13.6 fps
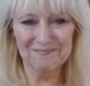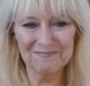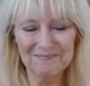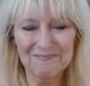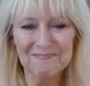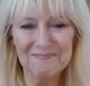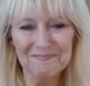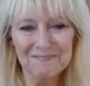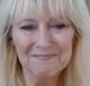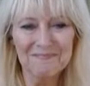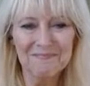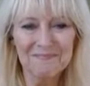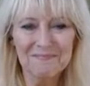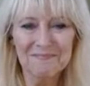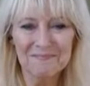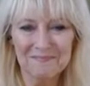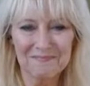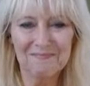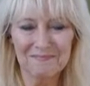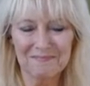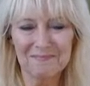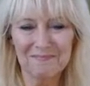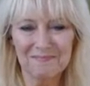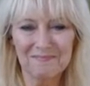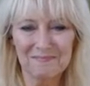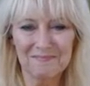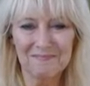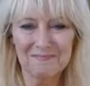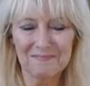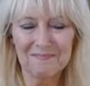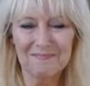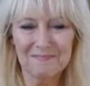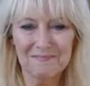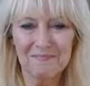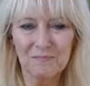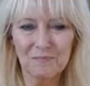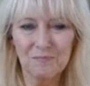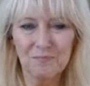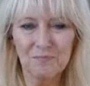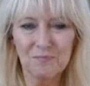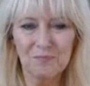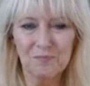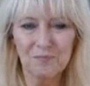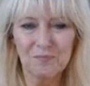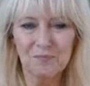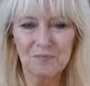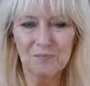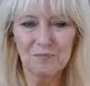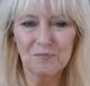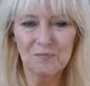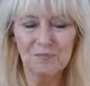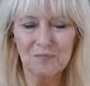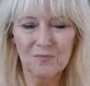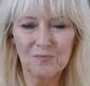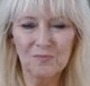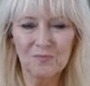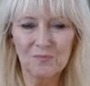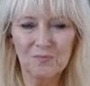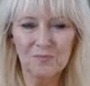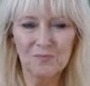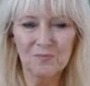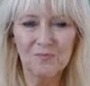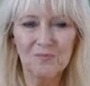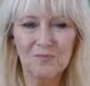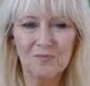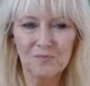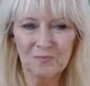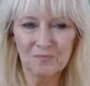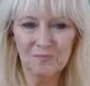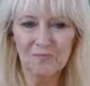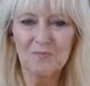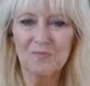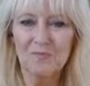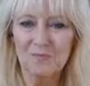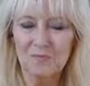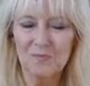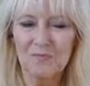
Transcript: The person shown says nothing.